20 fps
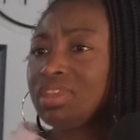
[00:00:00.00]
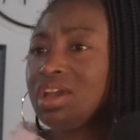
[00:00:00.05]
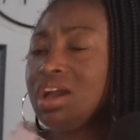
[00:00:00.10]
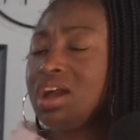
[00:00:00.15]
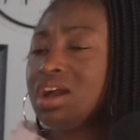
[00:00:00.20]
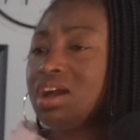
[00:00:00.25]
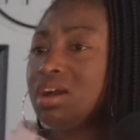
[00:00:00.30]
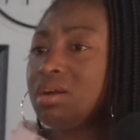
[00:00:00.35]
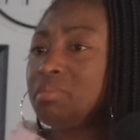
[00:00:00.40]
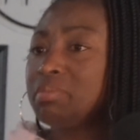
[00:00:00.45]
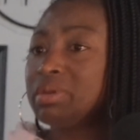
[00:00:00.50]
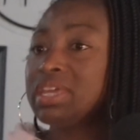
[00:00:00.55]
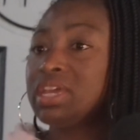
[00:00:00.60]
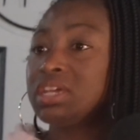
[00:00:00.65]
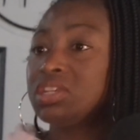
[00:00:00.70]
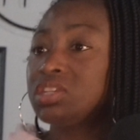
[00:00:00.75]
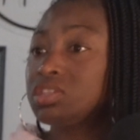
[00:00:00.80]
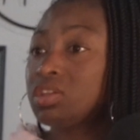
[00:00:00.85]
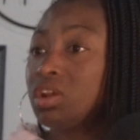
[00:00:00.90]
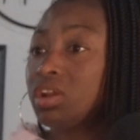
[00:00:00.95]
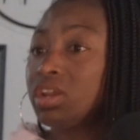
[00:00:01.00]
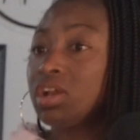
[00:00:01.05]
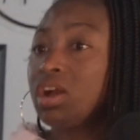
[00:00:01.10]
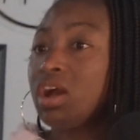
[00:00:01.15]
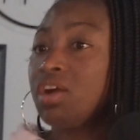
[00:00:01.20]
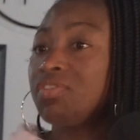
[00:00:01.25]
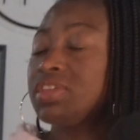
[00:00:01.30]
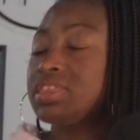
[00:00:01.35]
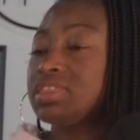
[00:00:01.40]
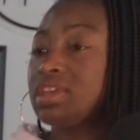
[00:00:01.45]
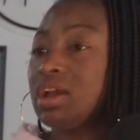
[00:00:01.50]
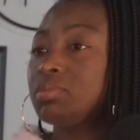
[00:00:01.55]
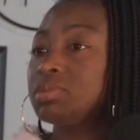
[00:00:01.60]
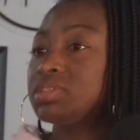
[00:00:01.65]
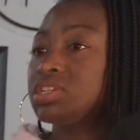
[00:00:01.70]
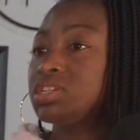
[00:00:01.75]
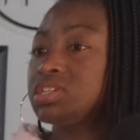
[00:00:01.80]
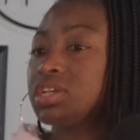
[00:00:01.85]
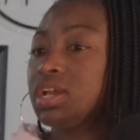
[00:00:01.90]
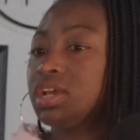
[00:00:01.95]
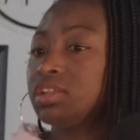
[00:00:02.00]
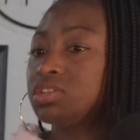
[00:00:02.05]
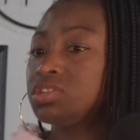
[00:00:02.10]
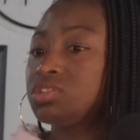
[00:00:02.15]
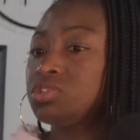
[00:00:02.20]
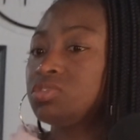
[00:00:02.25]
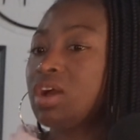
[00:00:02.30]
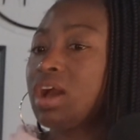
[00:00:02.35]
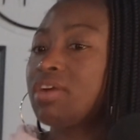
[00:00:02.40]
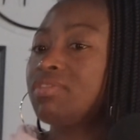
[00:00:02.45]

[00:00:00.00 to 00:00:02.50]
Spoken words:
But yes, starting off, and that was a challenge too.